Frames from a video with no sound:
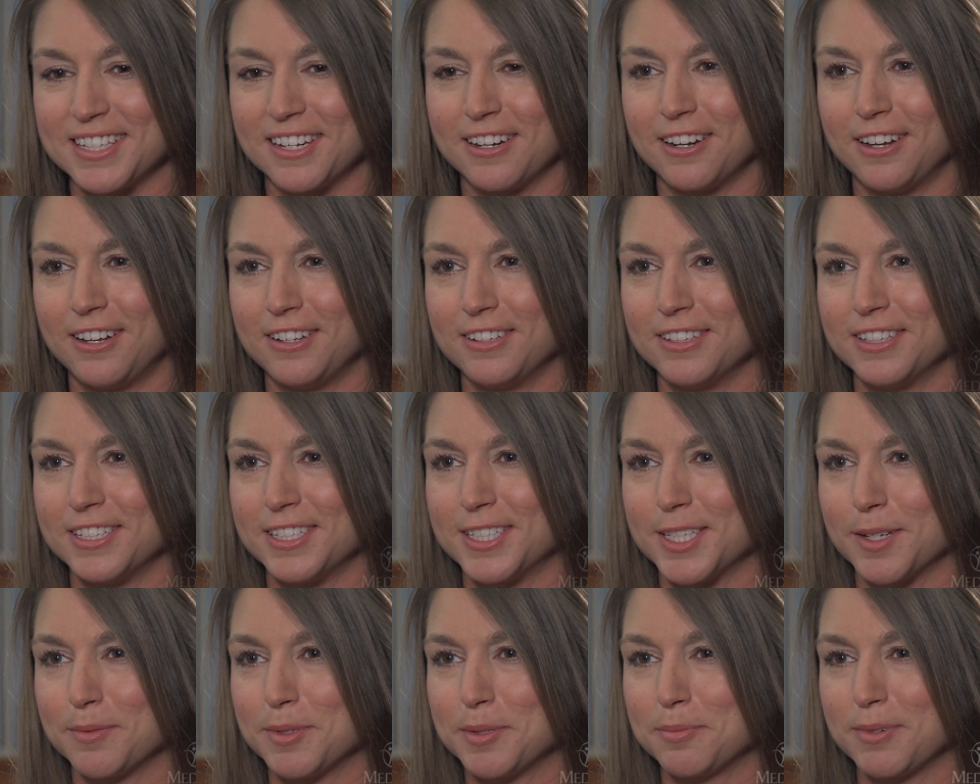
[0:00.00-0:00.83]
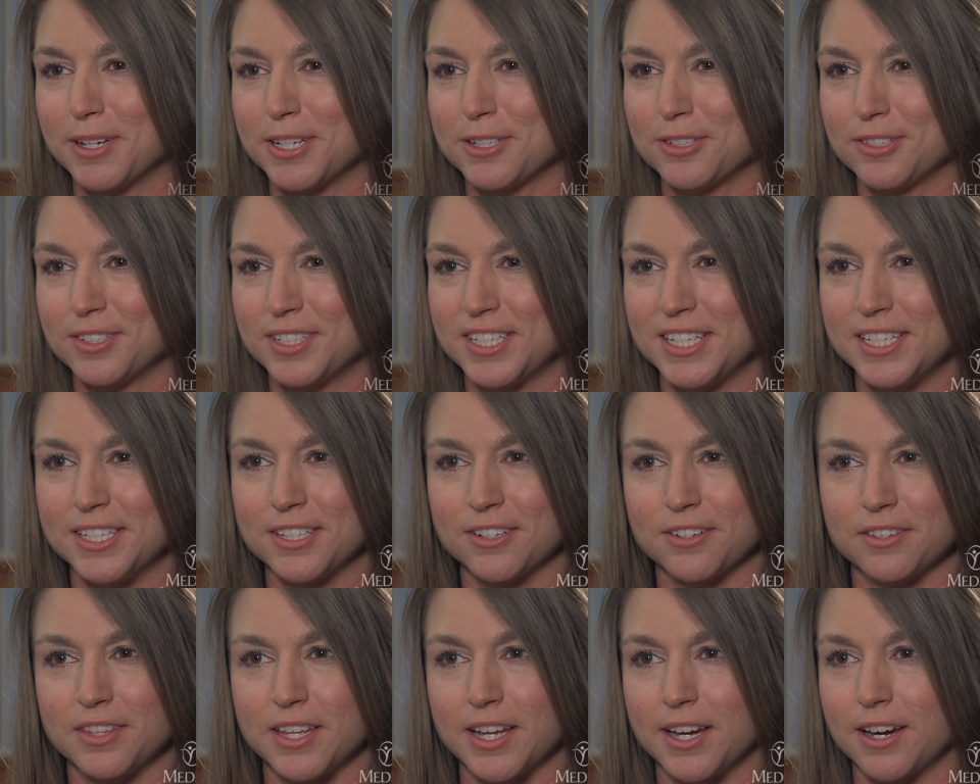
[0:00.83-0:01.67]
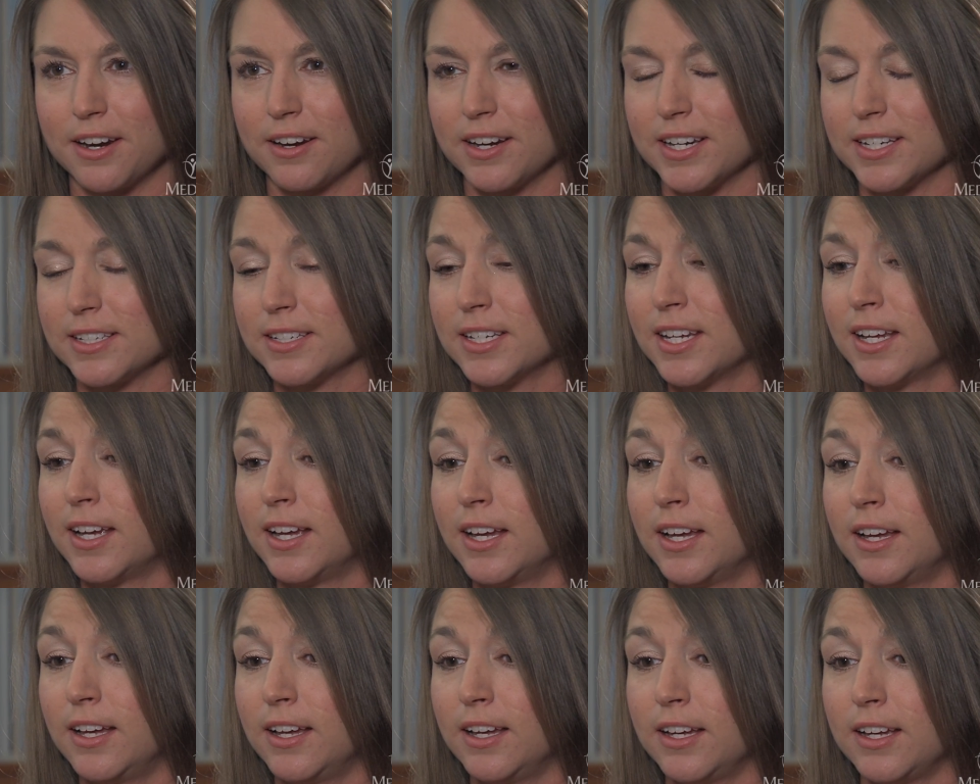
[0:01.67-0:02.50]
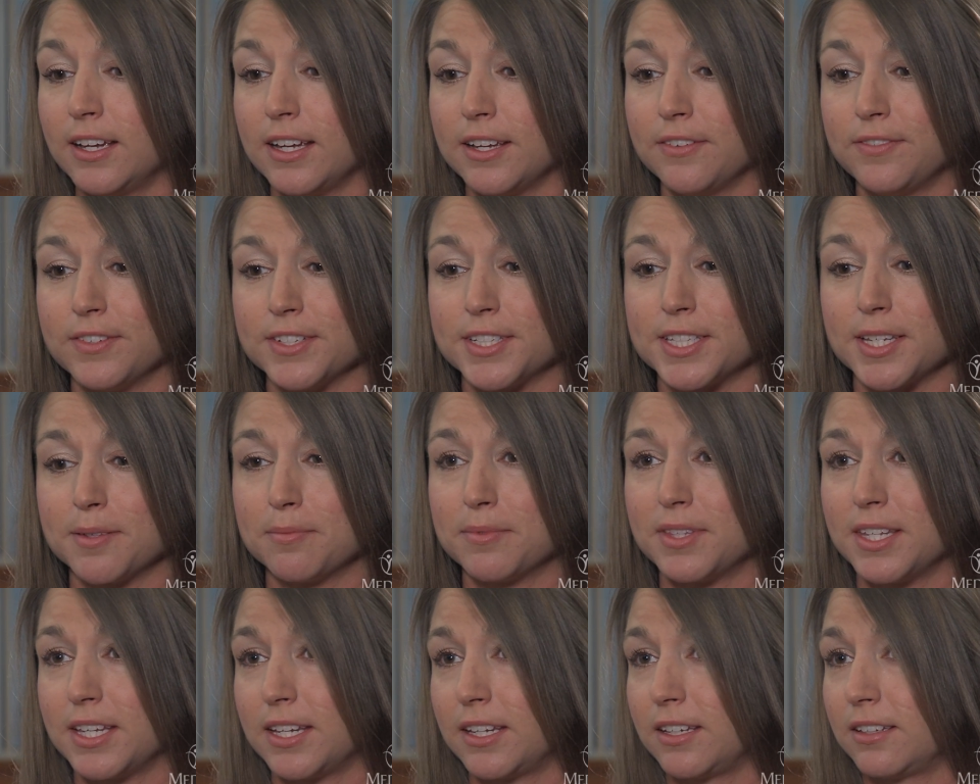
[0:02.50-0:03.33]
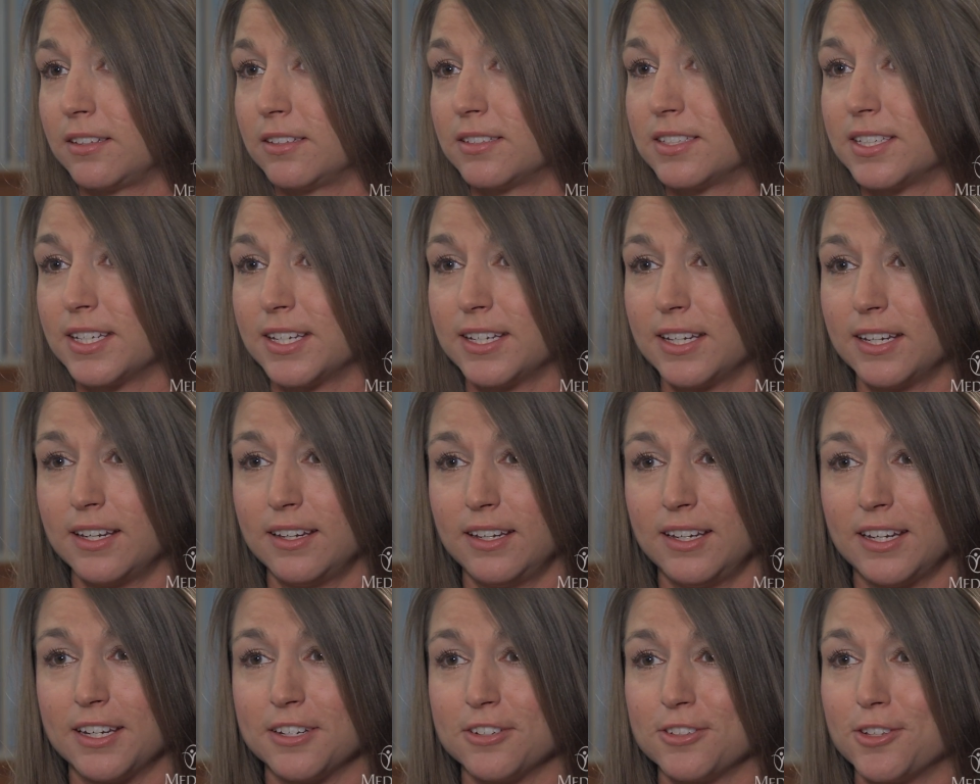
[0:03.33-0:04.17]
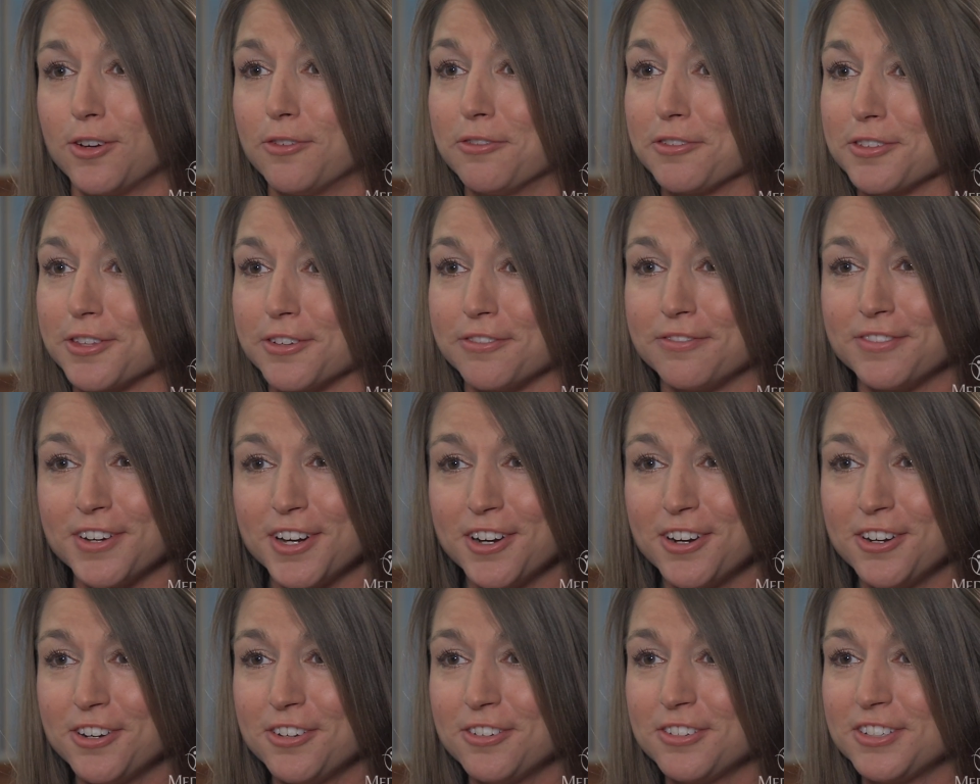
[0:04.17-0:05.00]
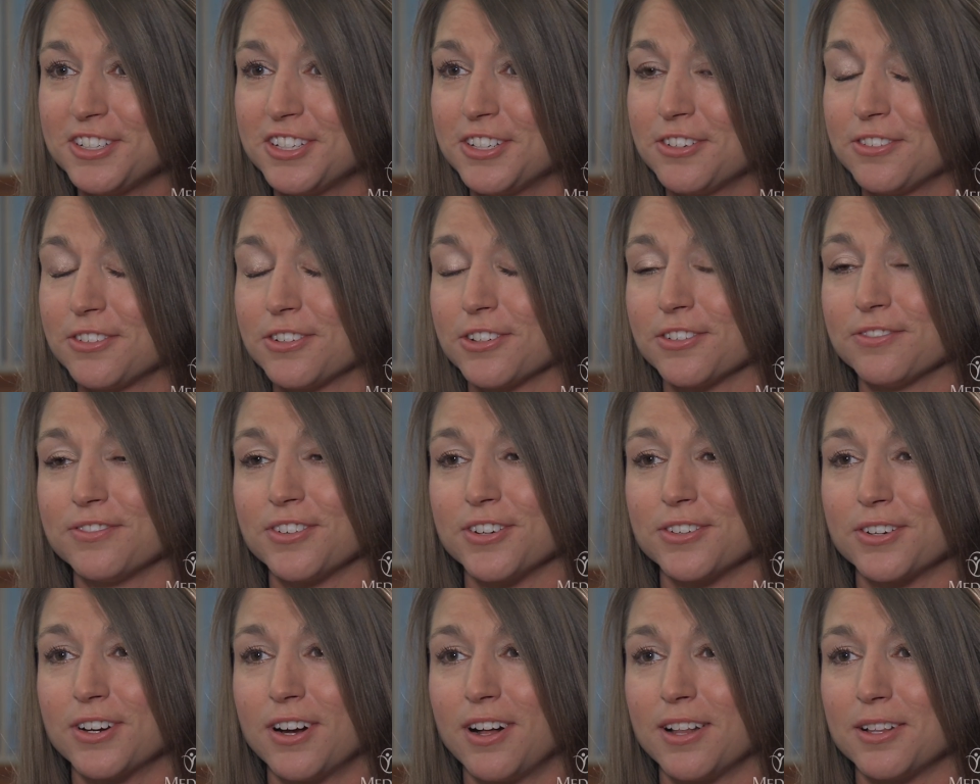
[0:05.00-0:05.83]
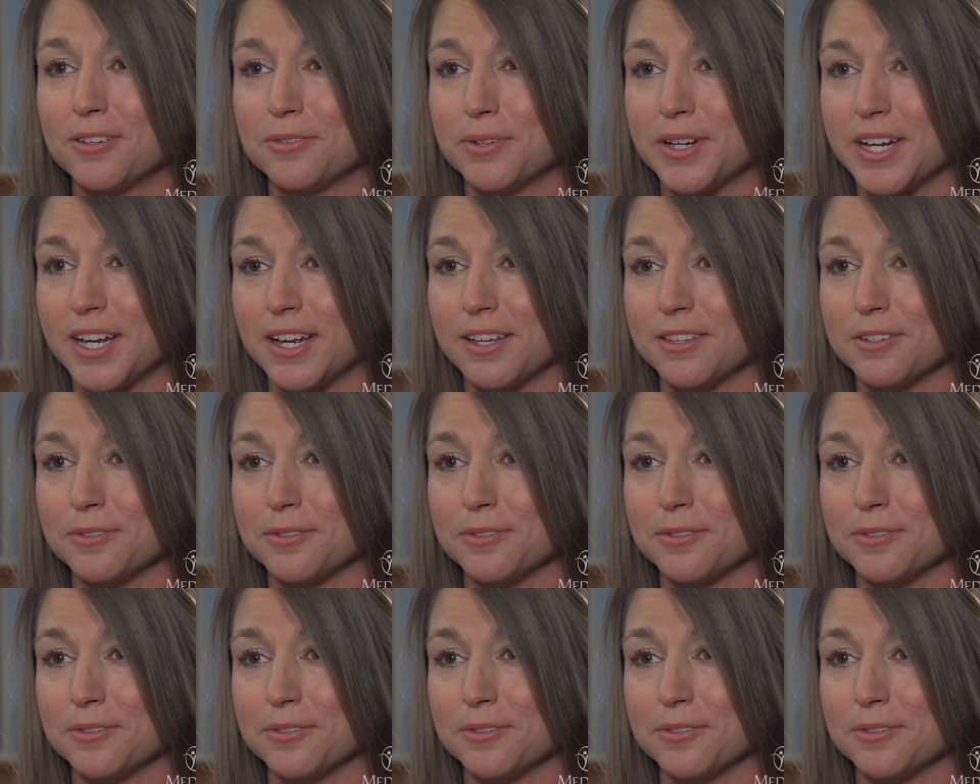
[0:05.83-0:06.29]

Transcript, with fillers: said, all the subspecialties are there, and if it's something to handle over the phone, you know, they're a phone call away.